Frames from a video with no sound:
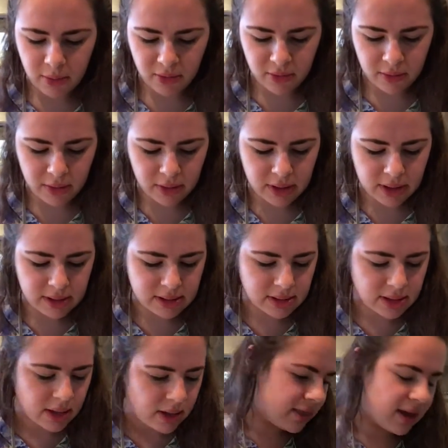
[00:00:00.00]
of the cookies,
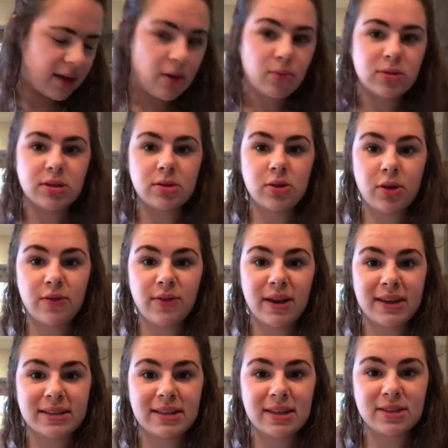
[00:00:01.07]
there was a lot of
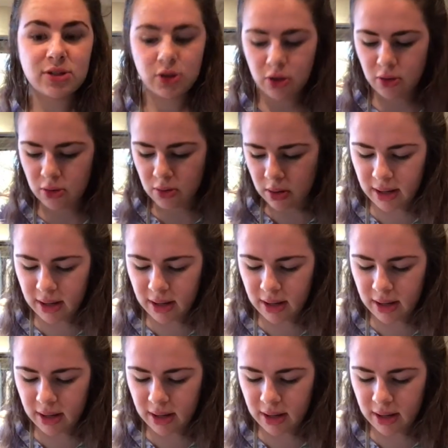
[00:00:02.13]
excess dough.